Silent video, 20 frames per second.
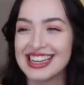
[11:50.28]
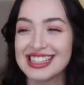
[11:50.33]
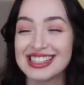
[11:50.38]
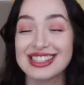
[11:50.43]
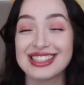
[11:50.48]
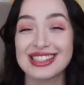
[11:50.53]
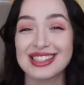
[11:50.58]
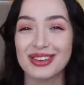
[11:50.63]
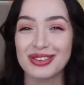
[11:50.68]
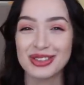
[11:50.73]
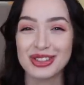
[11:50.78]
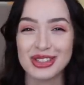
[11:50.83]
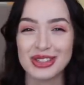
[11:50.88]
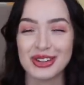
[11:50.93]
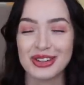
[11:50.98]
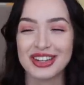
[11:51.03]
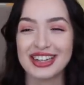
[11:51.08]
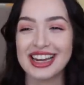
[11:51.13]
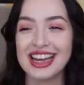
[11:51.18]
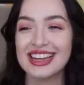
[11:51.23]
it's so
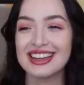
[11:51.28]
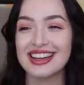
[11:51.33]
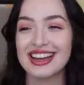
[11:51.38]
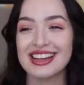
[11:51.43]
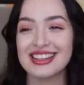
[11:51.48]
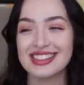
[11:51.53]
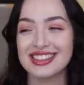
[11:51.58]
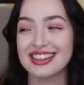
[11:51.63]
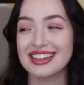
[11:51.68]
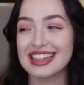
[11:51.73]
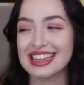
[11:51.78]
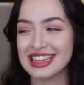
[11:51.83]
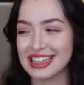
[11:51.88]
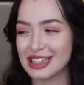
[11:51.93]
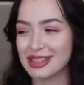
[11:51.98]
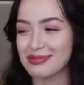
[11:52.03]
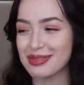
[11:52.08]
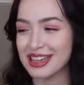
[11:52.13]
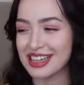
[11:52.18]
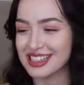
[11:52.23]
short and you guys are gonna
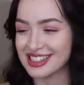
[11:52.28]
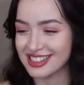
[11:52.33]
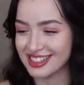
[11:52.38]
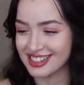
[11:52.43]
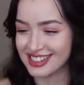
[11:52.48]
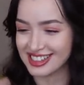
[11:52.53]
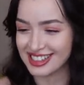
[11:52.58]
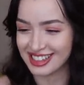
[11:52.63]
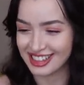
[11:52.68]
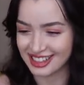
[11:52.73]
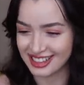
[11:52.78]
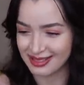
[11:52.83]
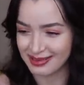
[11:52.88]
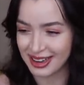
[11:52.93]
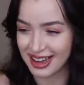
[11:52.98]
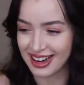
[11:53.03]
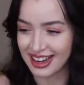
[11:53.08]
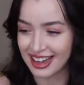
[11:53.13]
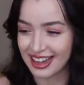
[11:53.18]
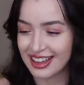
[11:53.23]
kill me as soon as you hear
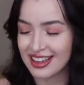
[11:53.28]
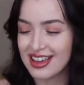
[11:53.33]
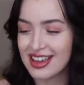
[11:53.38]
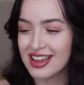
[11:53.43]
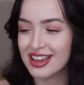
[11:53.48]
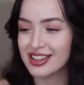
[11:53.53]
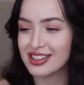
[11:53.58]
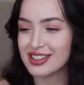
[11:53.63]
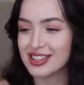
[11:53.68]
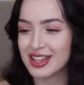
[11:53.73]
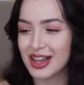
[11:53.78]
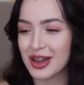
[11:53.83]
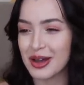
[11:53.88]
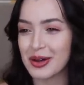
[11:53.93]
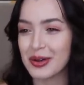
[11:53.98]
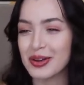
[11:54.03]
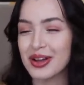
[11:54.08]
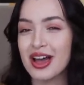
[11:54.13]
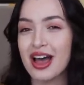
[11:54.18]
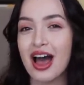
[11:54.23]
about it.
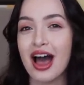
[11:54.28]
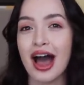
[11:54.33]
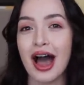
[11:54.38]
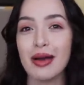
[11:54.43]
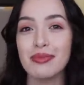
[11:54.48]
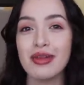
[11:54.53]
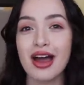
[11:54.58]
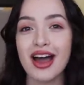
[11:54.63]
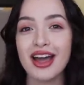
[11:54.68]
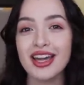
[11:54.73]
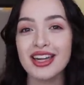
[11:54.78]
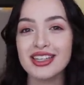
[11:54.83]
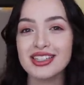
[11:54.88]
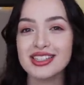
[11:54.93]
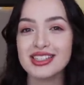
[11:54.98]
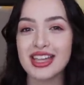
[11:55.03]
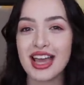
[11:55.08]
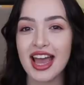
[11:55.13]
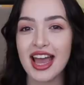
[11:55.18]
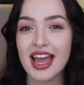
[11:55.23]
So I'm not gonna
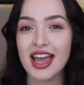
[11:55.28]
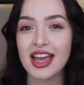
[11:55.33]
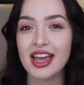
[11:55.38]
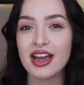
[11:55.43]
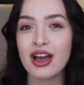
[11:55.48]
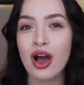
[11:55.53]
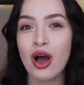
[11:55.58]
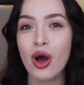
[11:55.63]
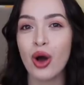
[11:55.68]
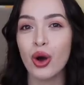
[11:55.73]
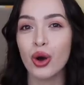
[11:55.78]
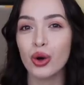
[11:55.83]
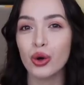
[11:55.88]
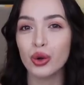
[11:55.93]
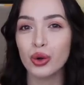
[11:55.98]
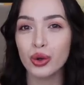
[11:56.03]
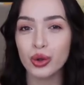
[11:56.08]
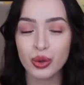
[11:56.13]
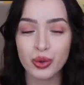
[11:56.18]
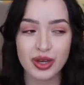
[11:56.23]
say
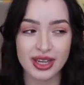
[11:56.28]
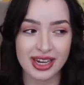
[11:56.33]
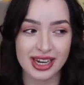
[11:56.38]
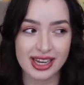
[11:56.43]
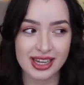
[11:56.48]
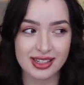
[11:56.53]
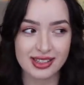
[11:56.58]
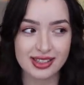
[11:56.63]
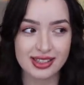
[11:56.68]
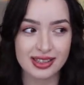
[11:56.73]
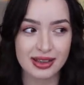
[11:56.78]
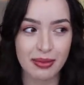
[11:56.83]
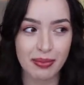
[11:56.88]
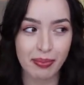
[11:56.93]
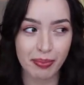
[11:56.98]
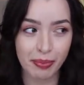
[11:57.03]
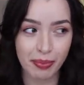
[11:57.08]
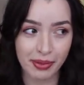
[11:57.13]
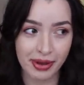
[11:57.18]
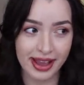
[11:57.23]
who it is,
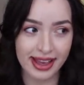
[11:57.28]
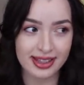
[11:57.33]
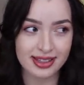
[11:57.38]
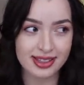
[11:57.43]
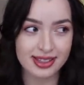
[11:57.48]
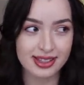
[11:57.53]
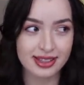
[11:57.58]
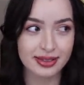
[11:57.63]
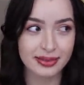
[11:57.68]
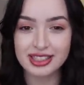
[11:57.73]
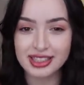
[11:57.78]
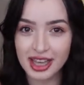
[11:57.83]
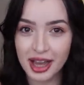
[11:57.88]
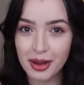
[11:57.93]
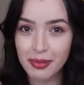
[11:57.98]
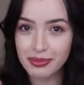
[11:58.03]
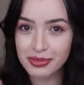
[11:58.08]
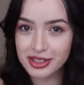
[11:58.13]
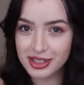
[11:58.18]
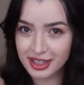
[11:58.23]
but
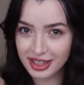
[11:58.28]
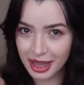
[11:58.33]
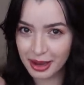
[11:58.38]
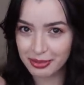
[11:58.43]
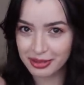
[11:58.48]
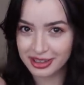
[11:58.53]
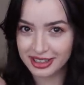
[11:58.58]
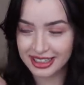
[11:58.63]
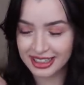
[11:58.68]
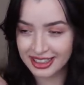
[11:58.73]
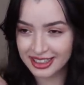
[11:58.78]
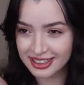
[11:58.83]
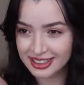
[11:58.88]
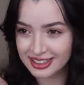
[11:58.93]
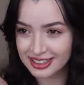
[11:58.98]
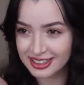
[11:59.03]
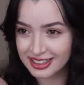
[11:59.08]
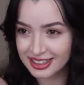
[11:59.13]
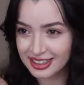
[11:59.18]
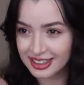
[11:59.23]
some celebrity,
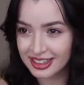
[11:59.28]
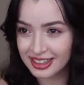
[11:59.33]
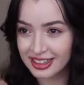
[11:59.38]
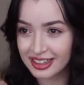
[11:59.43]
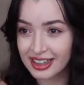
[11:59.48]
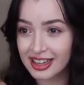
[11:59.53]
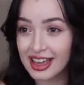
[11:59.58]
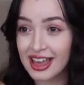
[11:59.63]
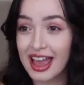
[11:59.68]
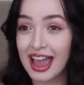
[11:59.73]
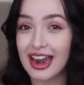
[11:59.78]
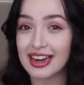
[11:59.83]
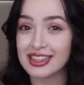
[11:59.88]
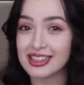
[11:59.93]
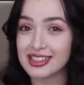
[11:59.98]
and